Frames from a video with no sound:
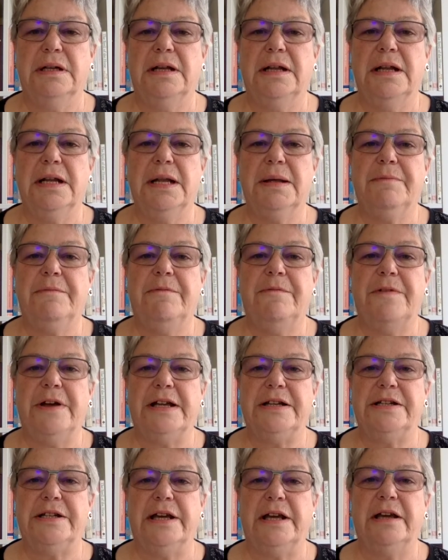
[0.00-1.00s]

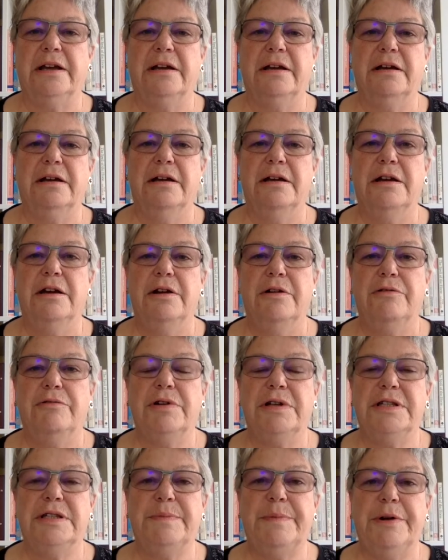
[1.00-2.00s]
lymphatic,
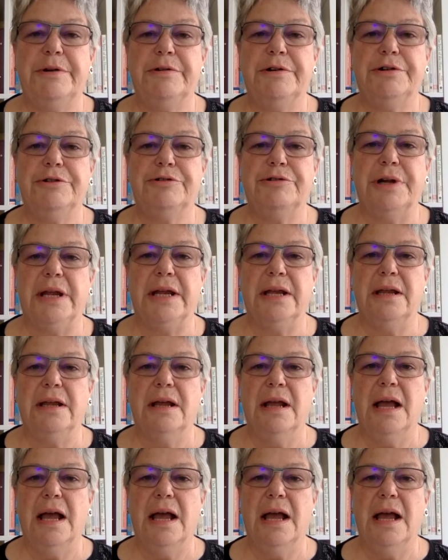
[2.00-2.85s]
respiratory,